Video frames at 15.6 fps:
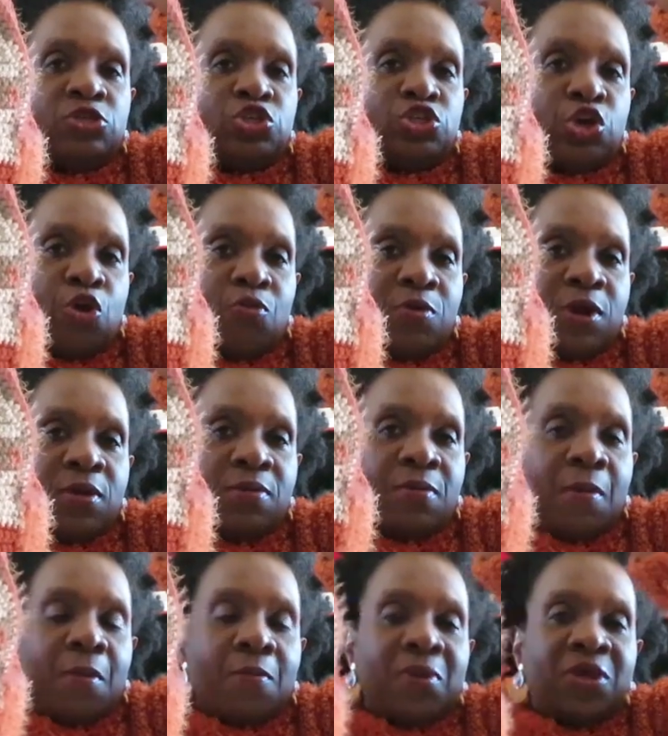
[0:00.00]
sherbet
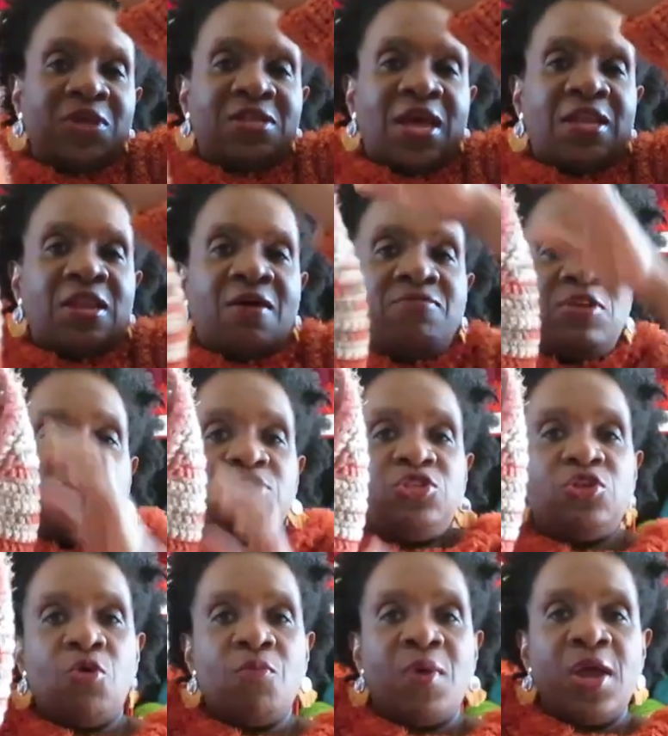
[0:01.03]
because I loved it
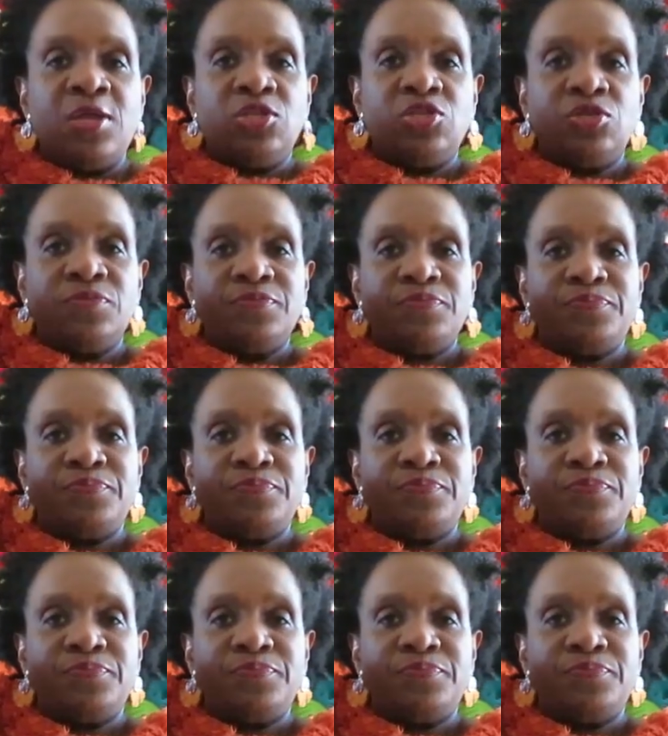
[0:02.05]
so much.